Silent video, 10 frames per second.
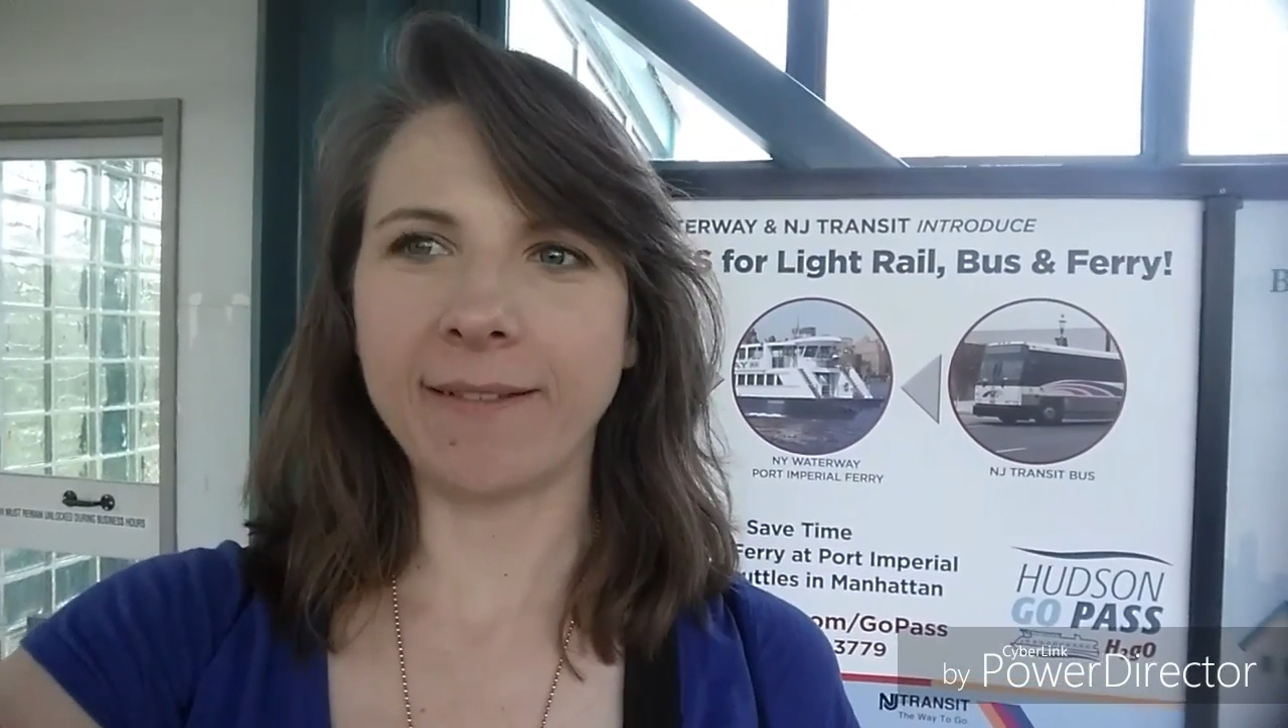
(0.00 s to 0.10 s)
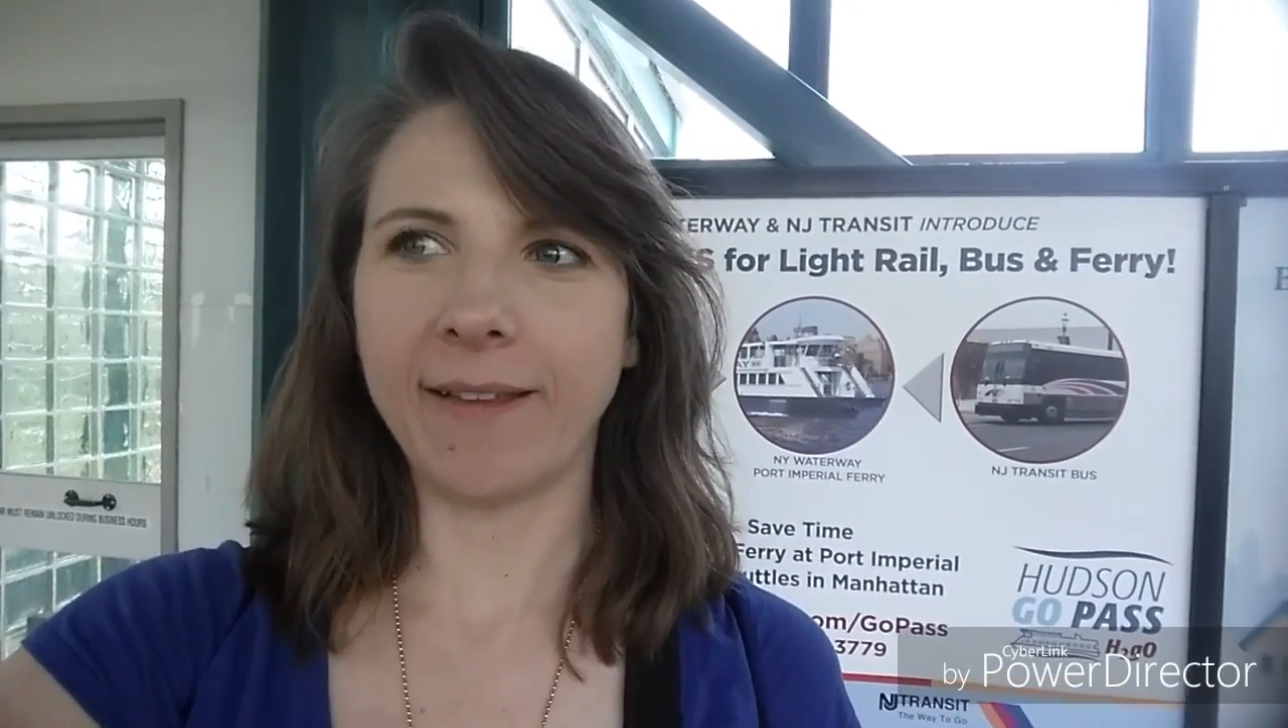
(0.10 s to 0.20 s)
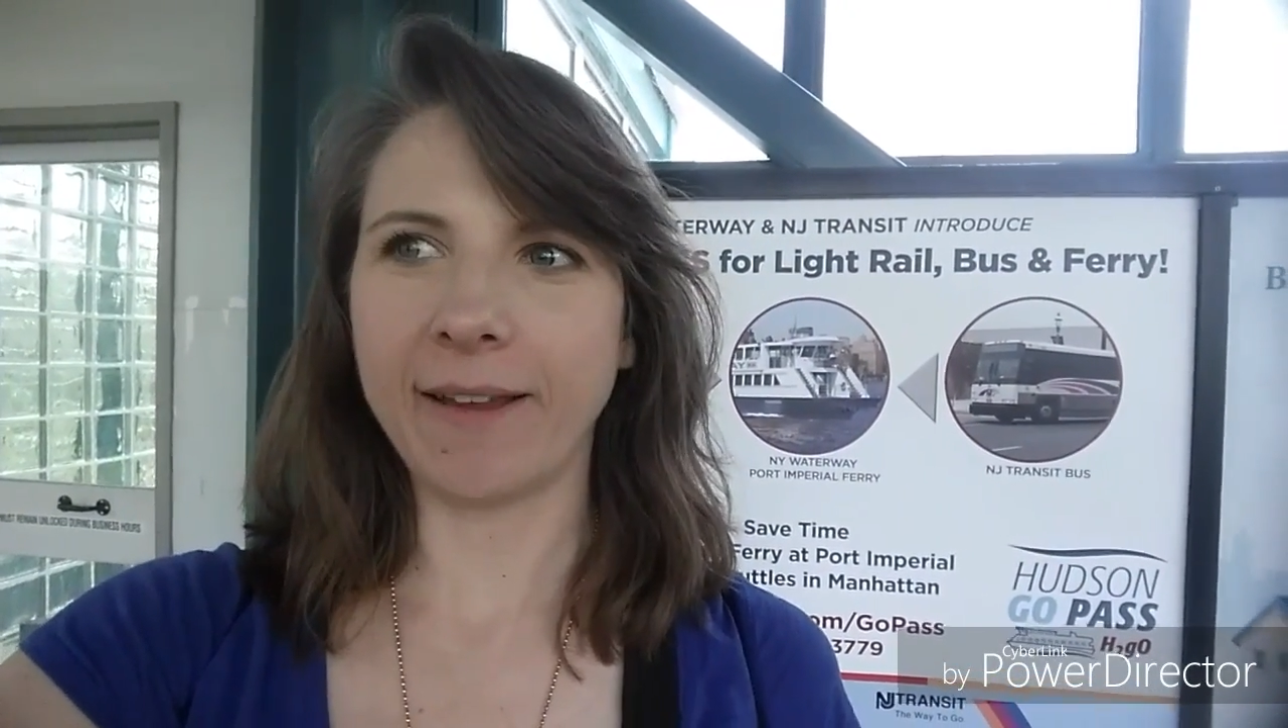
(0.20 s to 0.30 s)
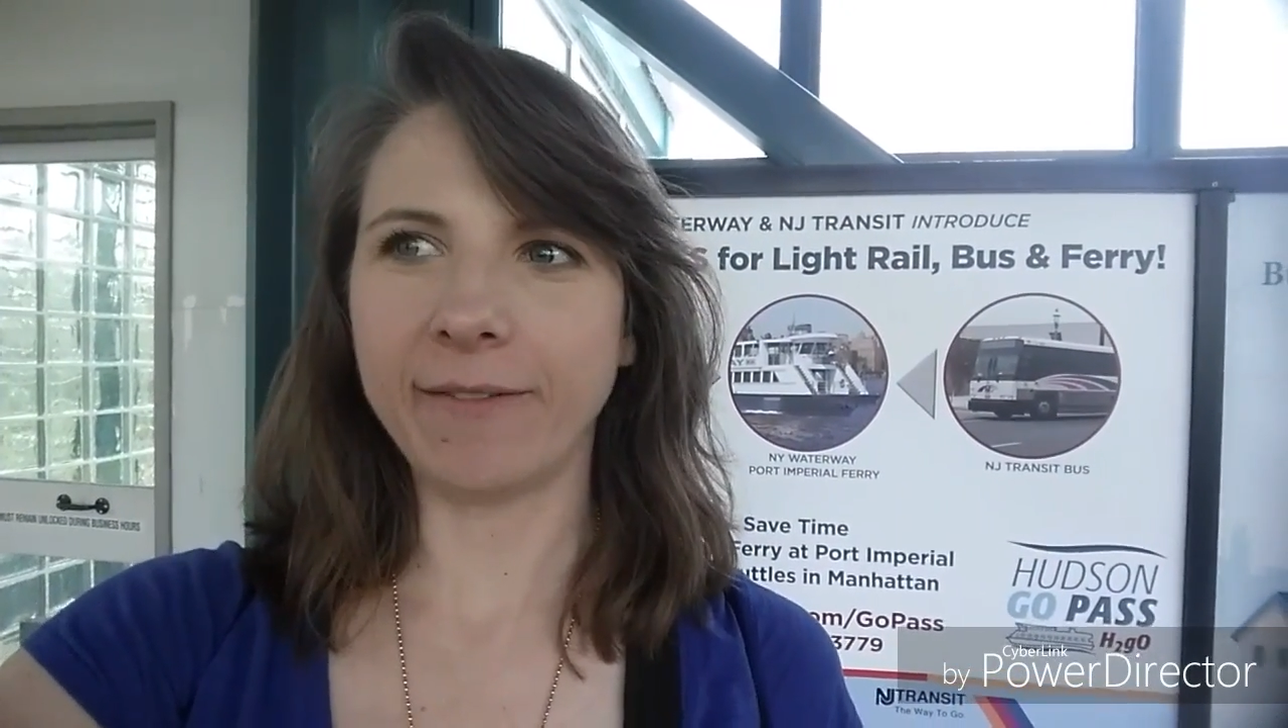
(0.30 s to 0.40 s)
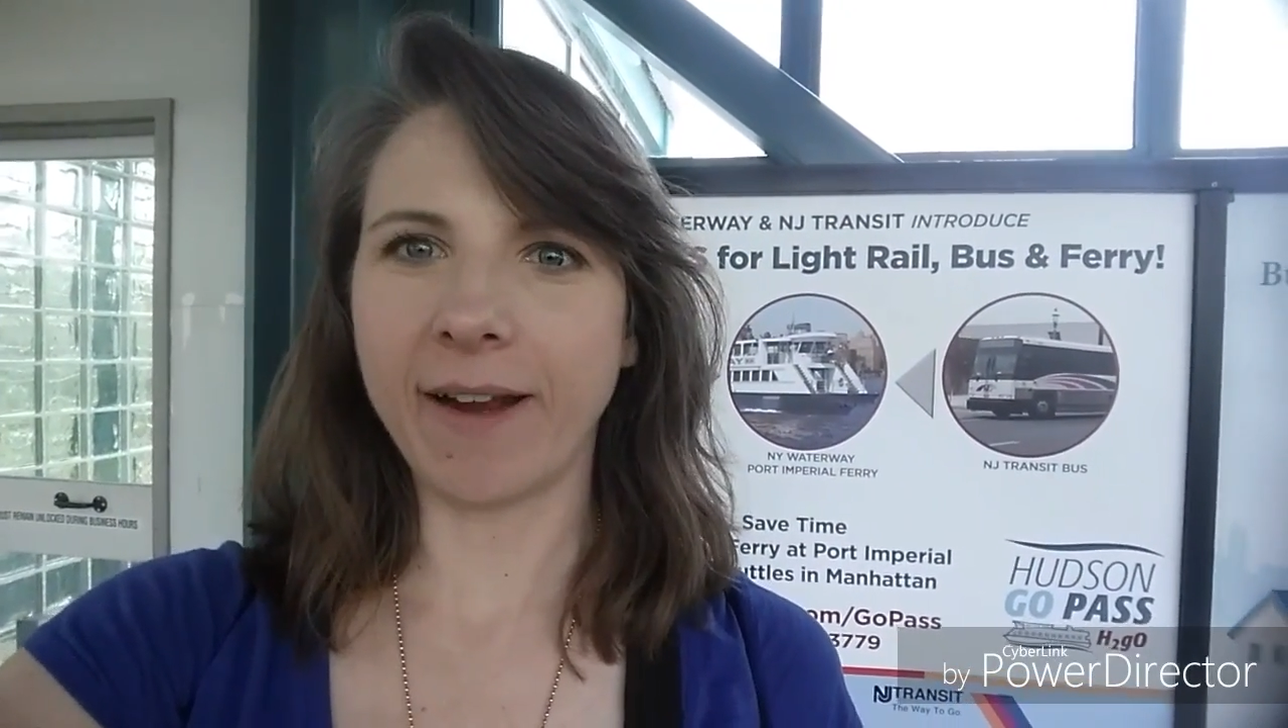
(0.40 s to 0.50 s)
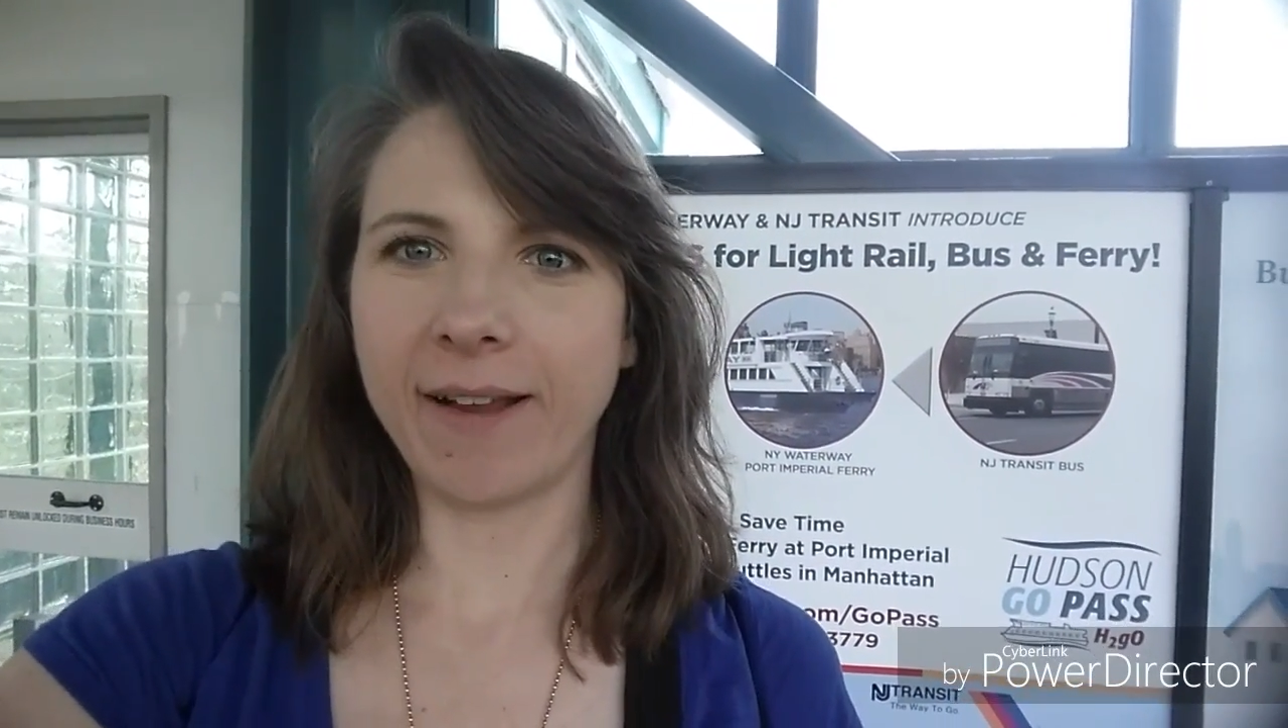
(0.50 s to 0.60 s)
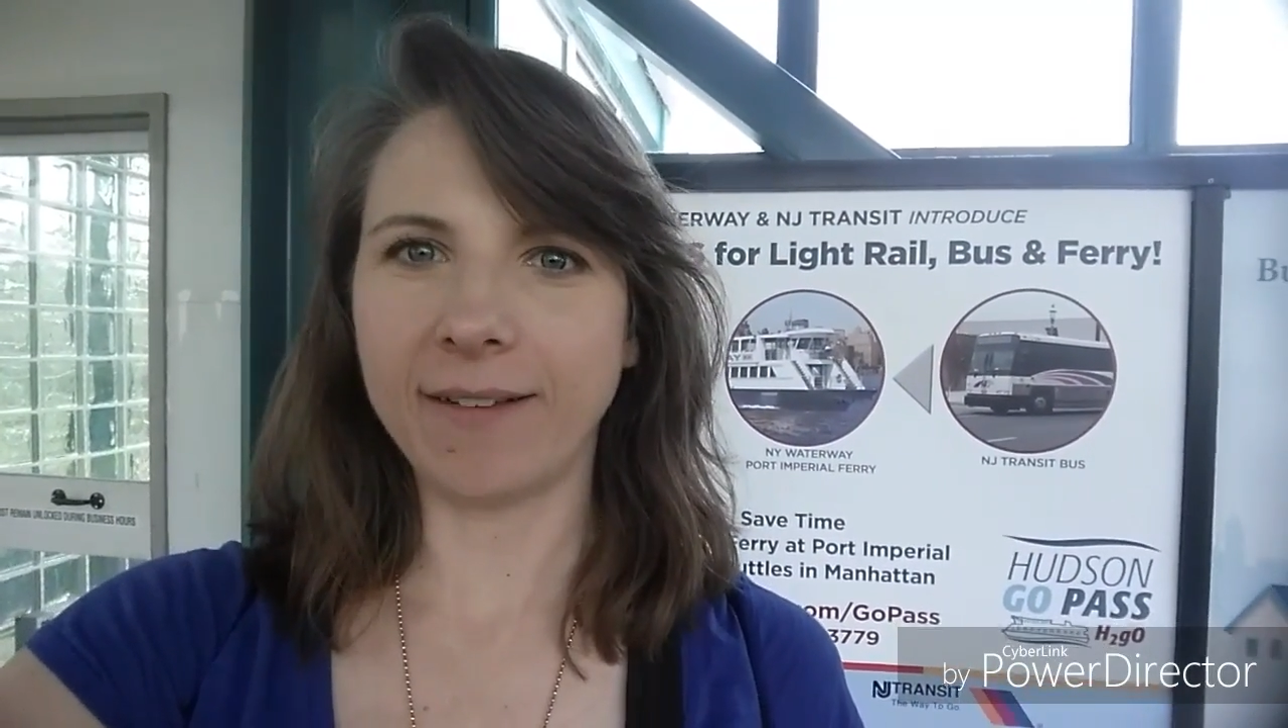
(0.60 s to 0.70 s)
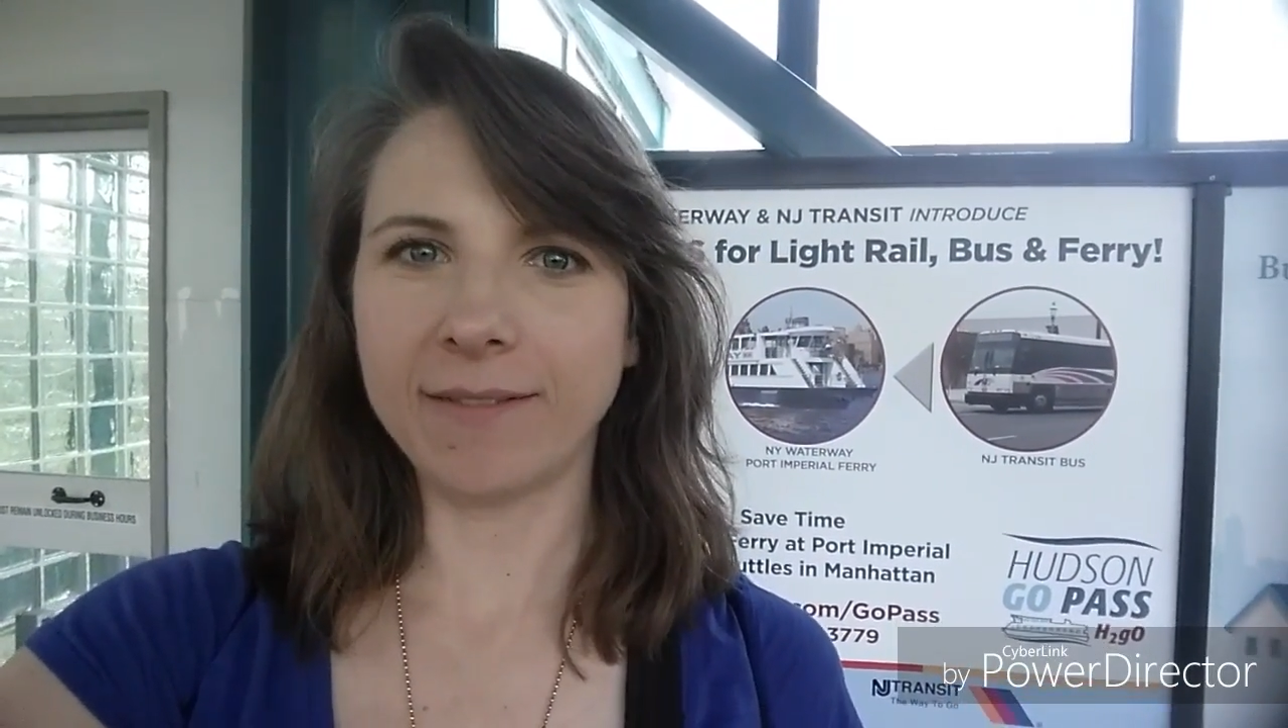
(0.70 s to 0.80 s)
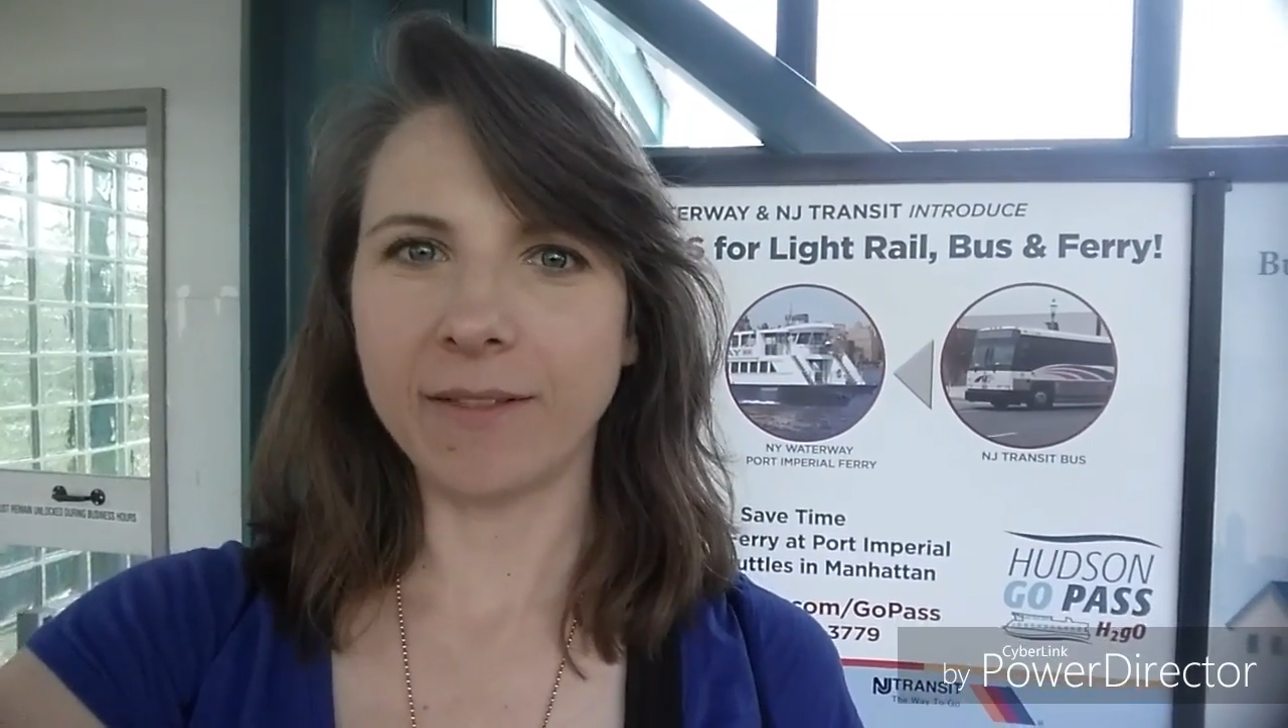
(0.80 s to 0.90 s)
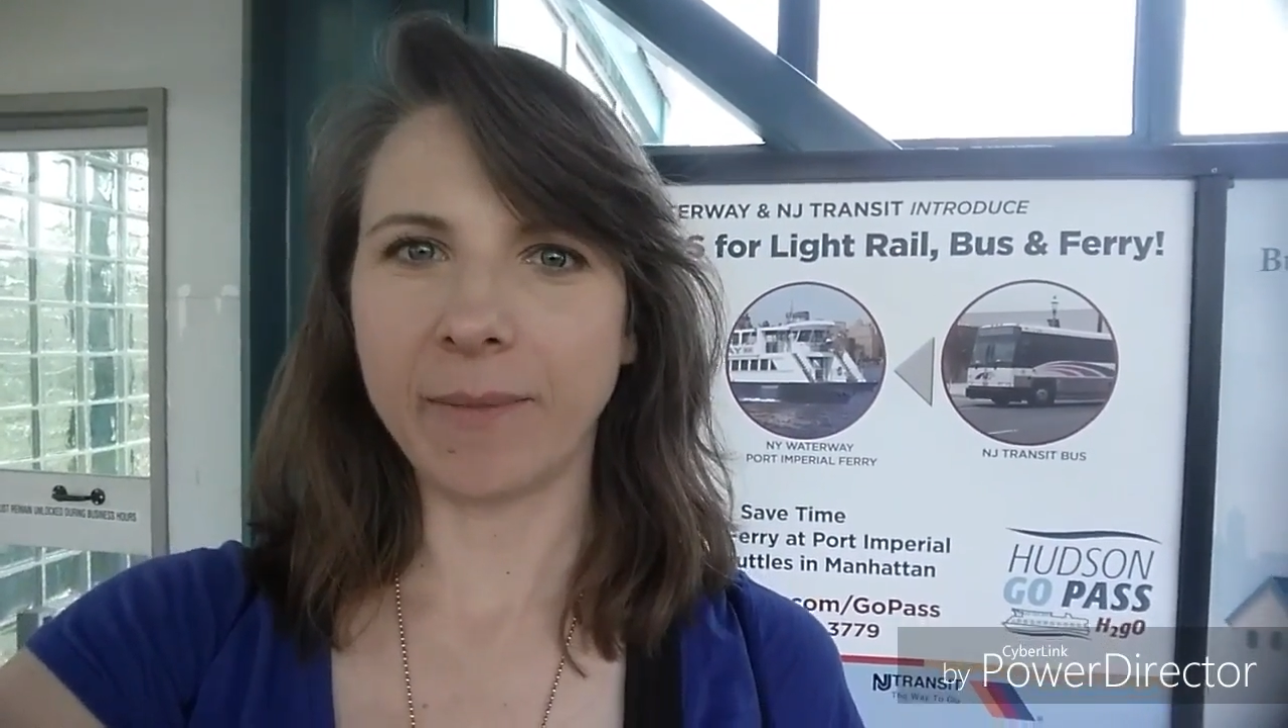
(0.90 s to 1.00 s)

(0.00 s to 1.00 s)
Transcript: the light rail.